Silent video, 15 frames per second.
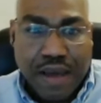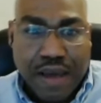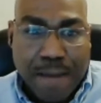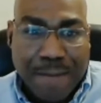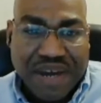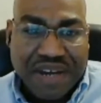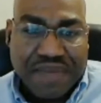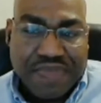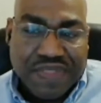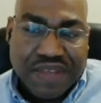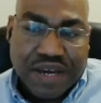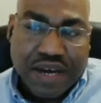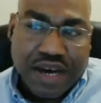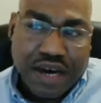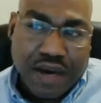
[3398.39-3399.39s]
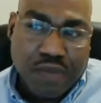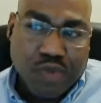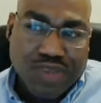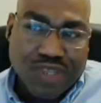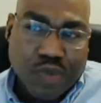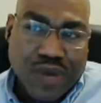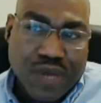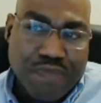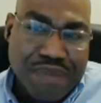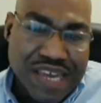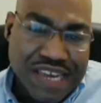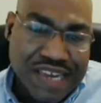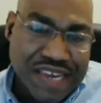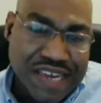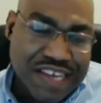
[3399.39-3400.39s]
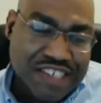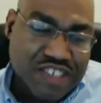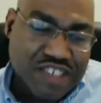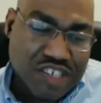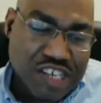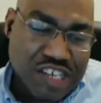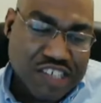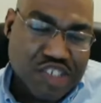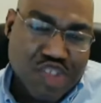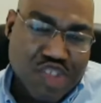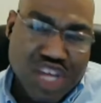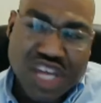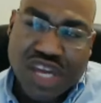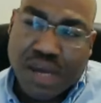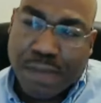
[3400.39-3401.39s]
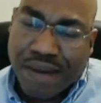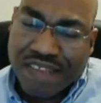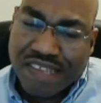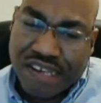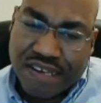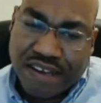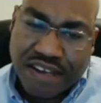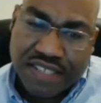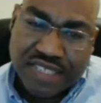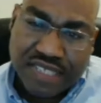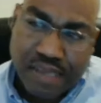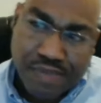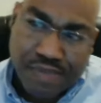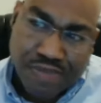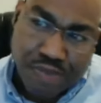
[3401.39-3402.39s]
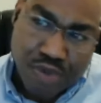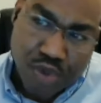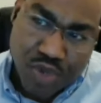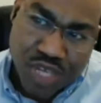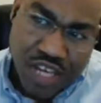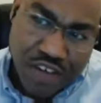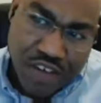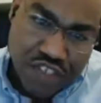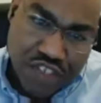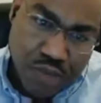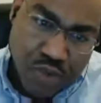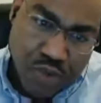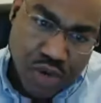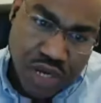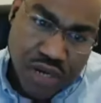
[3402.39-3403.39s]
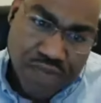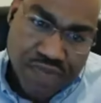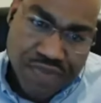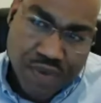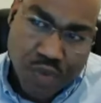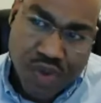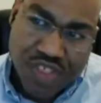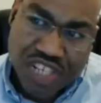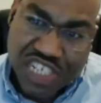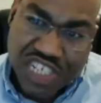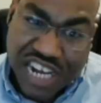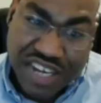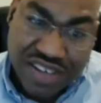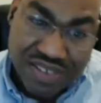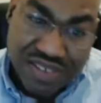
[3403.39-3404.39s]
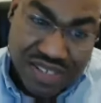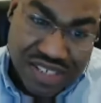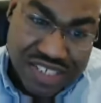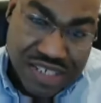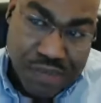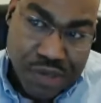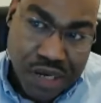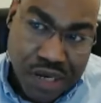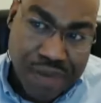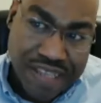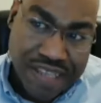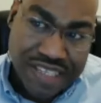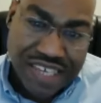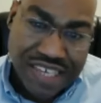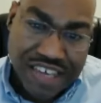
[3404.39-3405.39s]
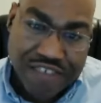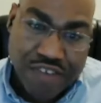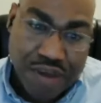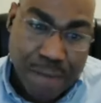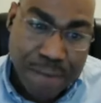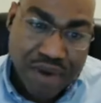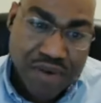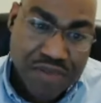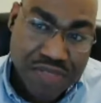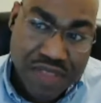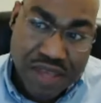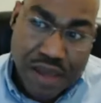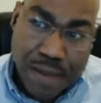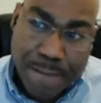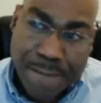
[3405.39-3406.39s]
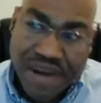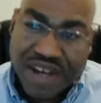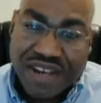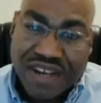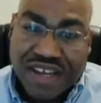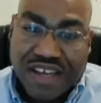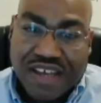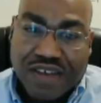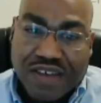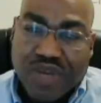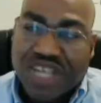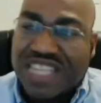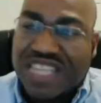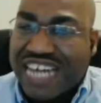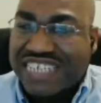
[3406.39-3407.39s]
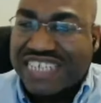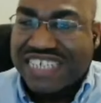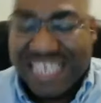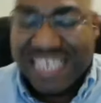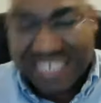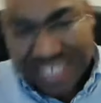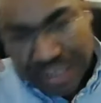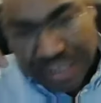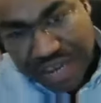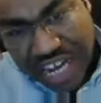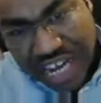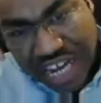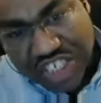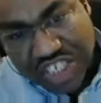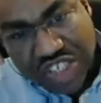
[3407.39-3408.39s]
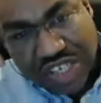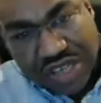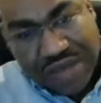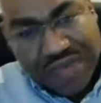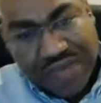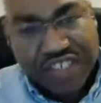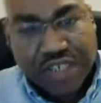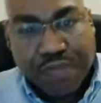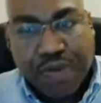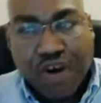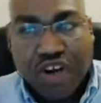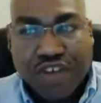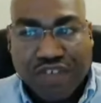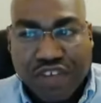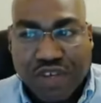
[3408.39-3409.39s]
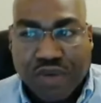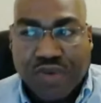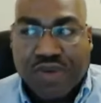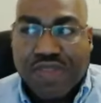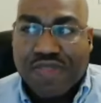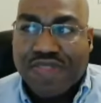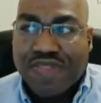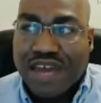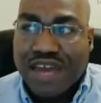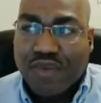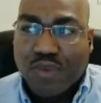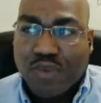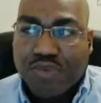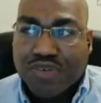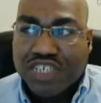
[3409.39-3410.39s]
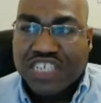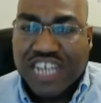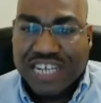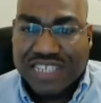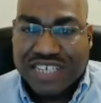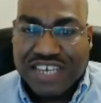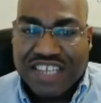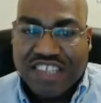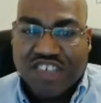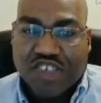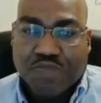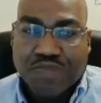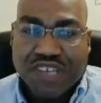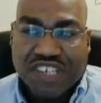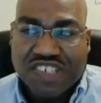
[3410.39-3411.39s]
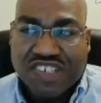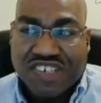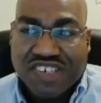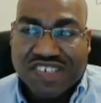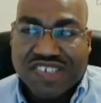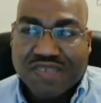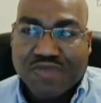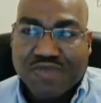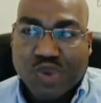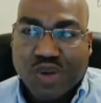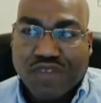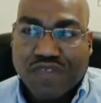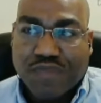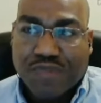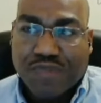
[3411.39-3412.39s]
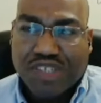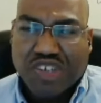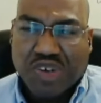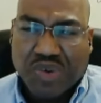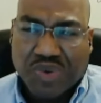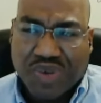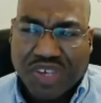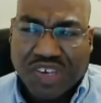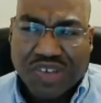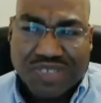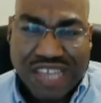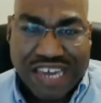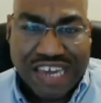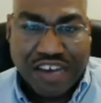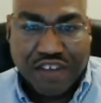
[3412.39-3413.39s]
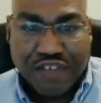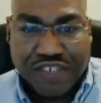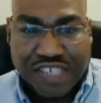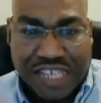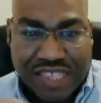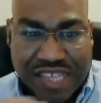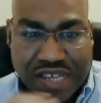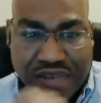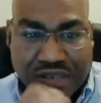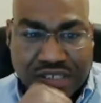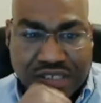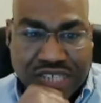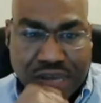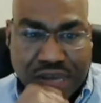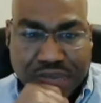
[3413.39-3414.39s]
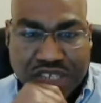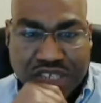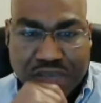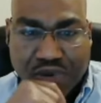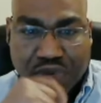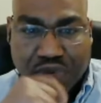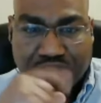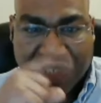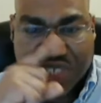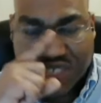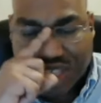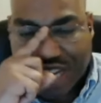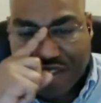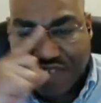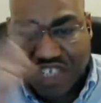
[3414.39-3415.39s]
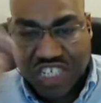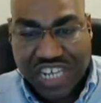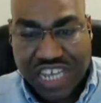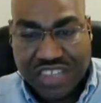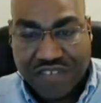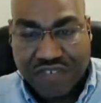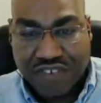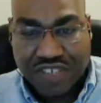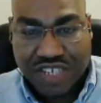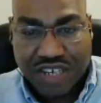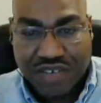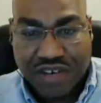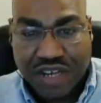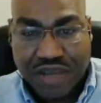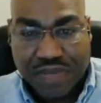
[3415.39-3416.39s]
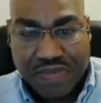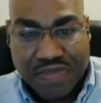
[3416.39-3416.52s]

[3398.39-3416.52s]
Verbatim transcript: But um, with the Wet Pinky, it's it's thinking about that concept, the beauty of someone with child, someone about yeah. to give birth, but realizing that subconsciously there's a part of you that will project and displace some sort of maternal guilt. Like Elvis, I think, stopped sleeping with Priscilla after she had the first kid, right?